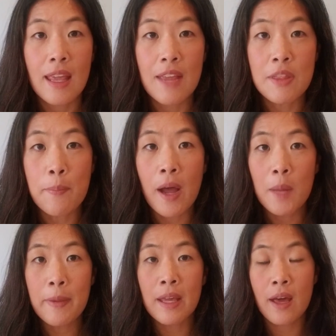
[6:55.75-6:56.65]
If the
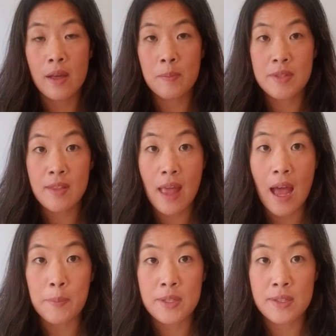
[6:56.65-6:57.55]
popping comes in the
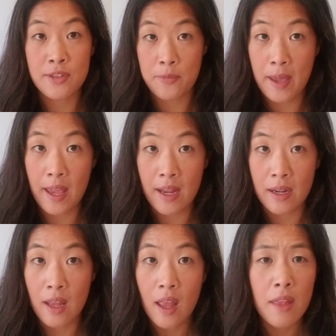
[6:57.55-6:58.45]
absence of pain,
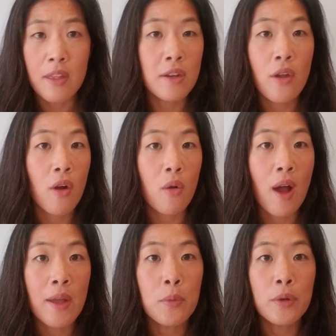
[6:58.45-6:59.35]
then no,
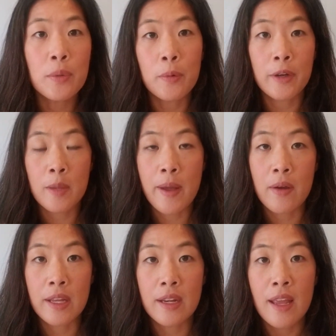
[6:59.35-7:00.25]
I wouldn't worry
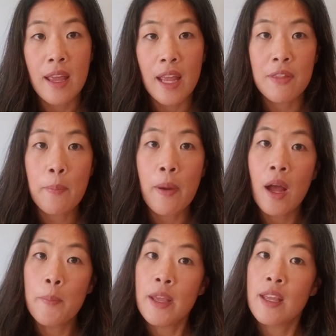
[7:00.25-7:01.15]
about it. If the
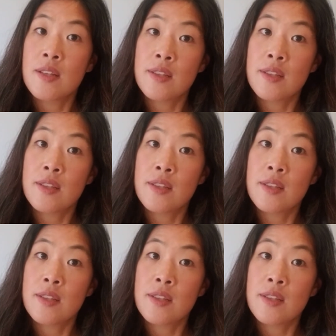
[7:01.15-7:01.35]
popping is